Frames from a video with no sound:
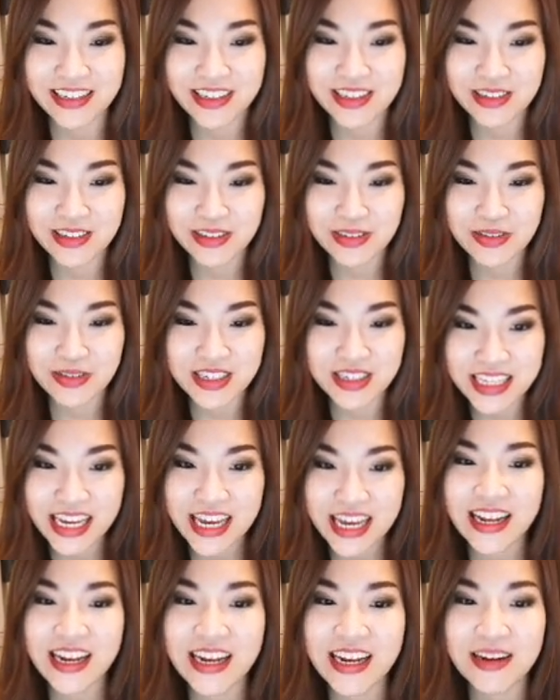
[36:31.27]
You
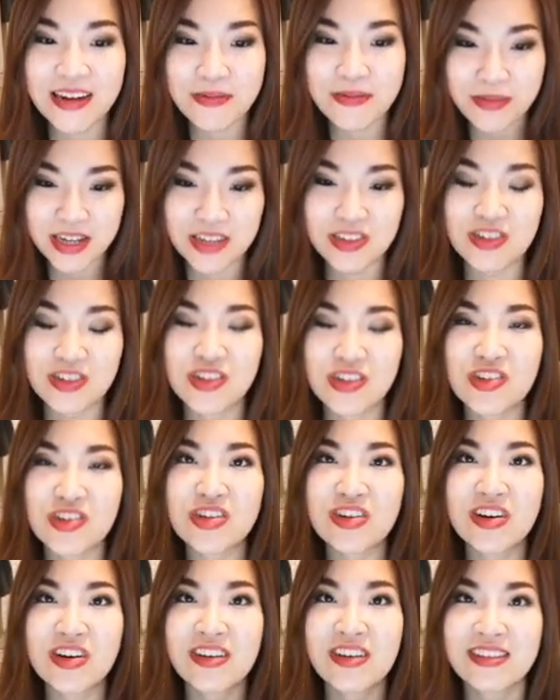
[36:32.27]
send a message
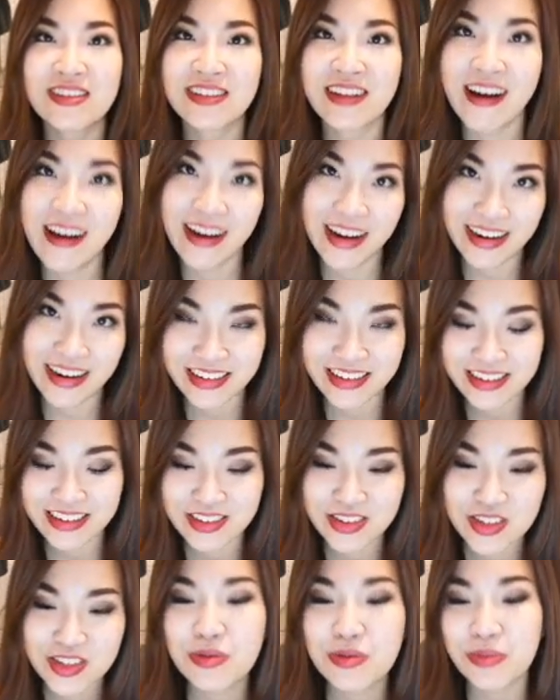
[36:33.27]
online
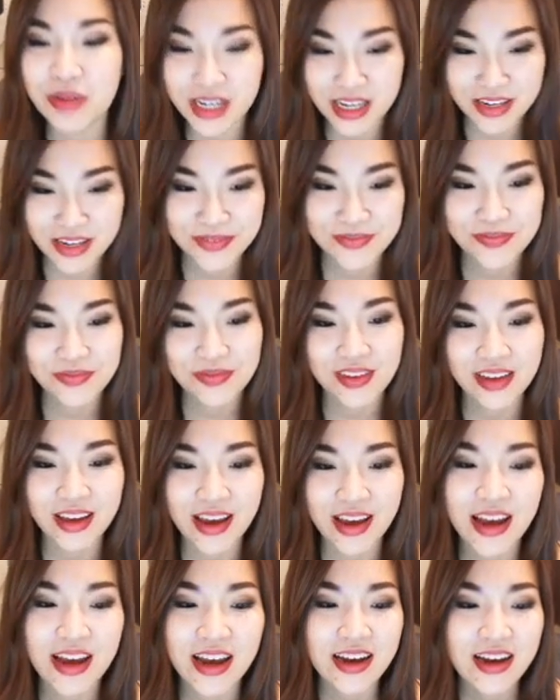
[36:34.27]
to me,
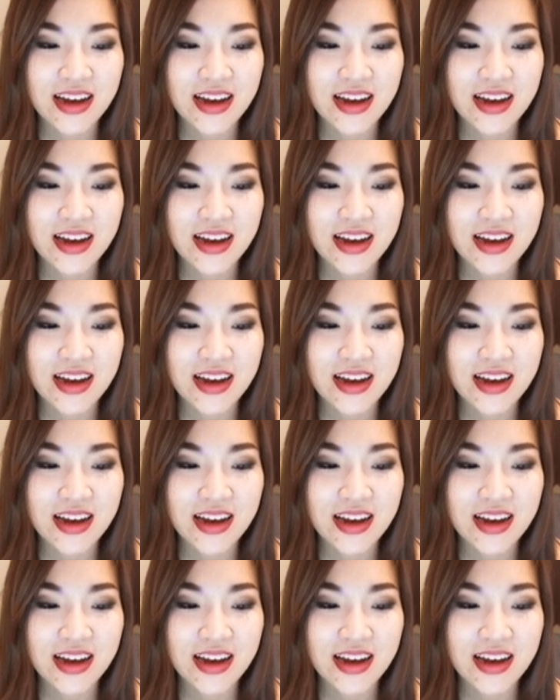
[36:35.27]
okay?